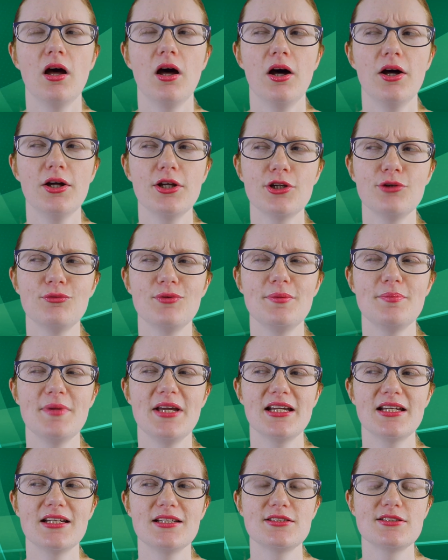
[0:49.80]
how can we
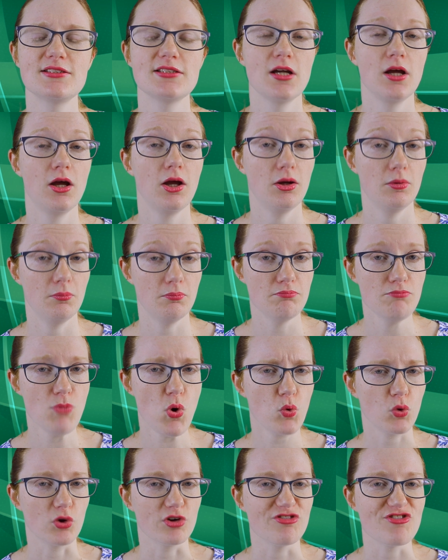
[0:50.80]
make it
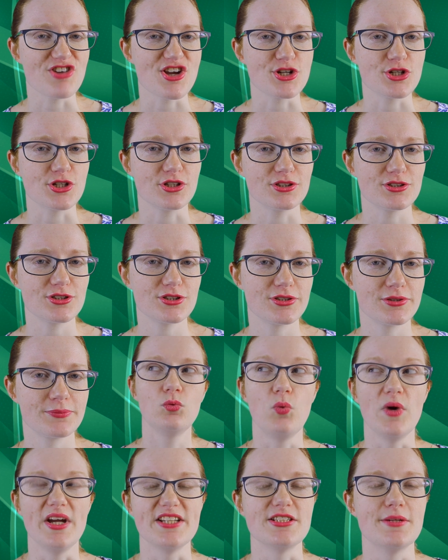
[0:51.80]
more efficient?
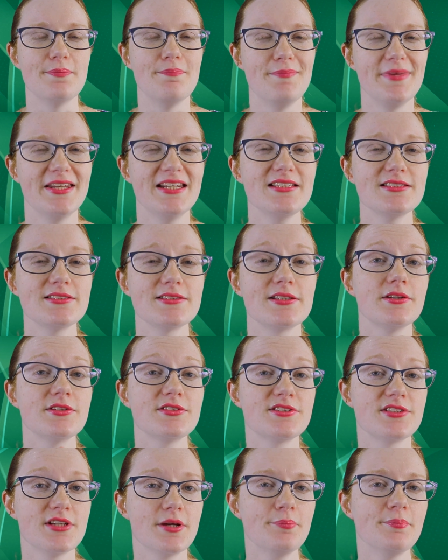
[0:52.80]
Wait a minute.
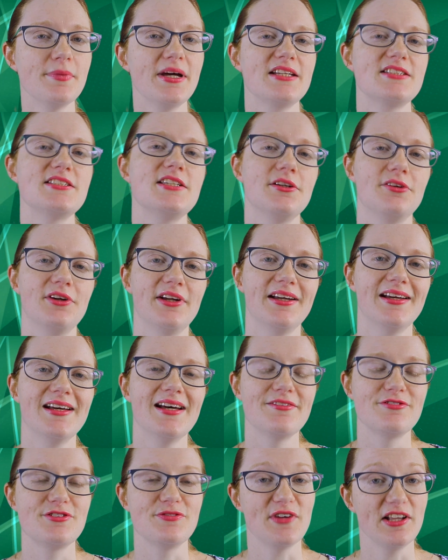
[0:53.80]
Some bacteria
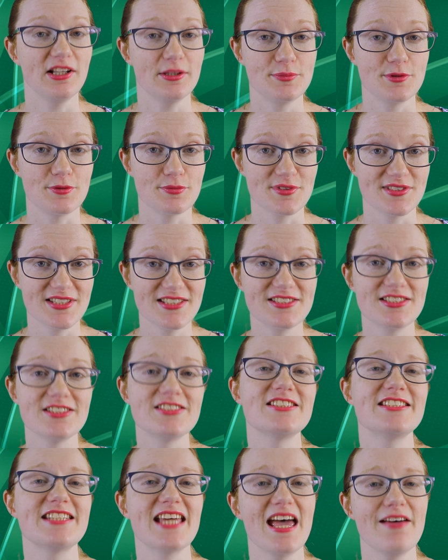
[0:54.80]
have developed a
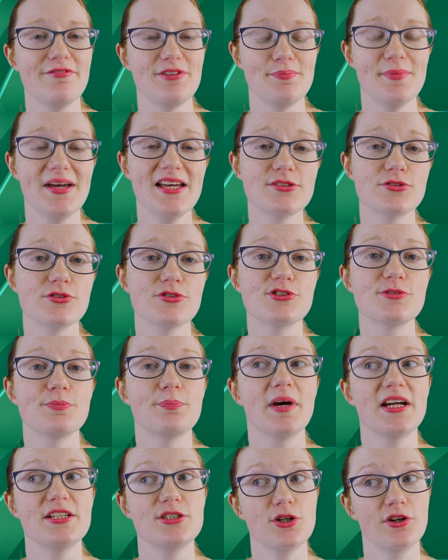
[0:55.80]
resistance to heavy metals
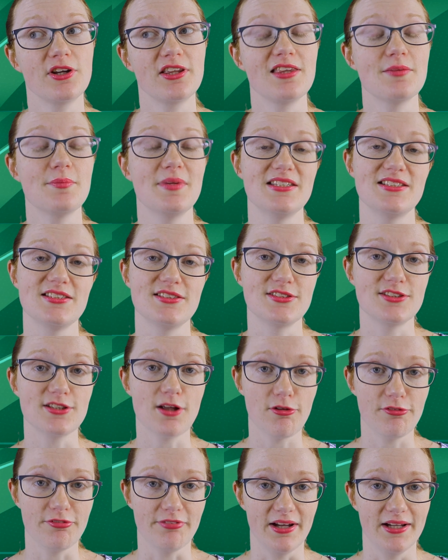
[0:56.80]
by turning them into
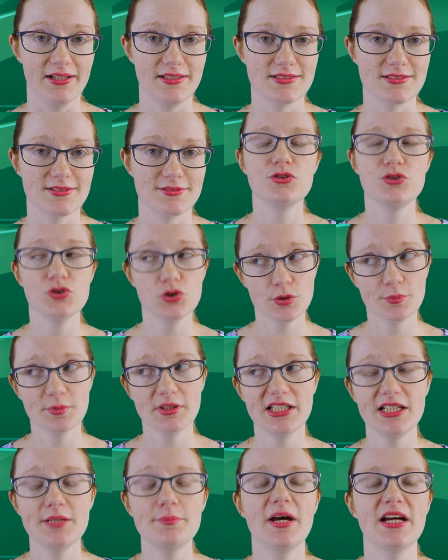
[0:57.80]
sulfides.
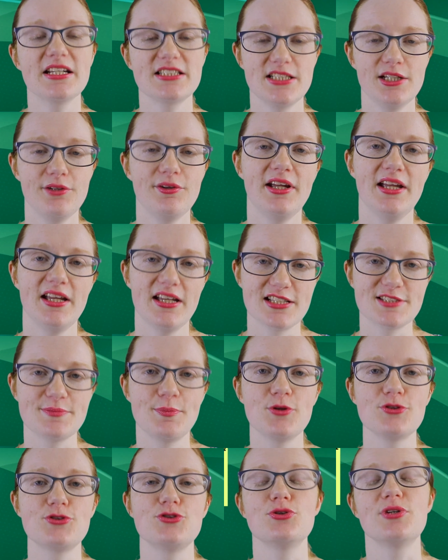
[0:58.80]
Normally, bacteria
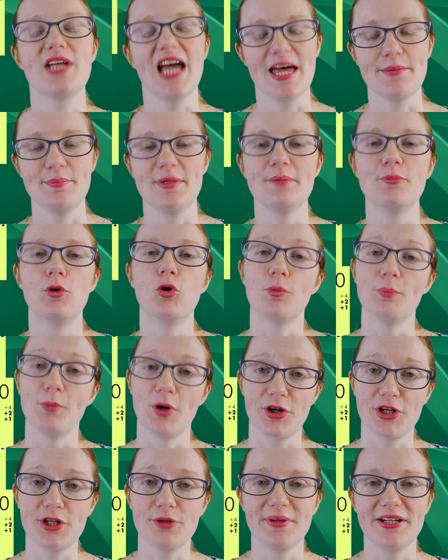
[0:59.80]
exposed to cadmium or
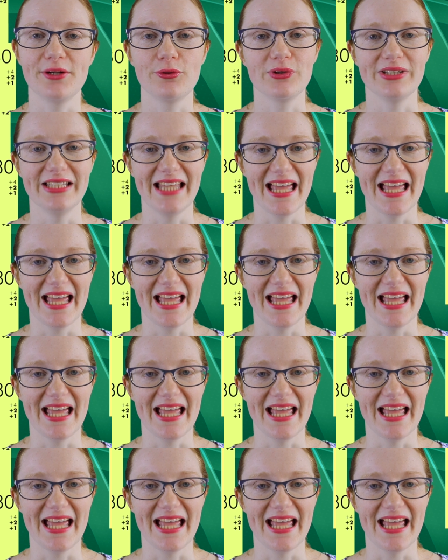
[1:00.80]
mercury or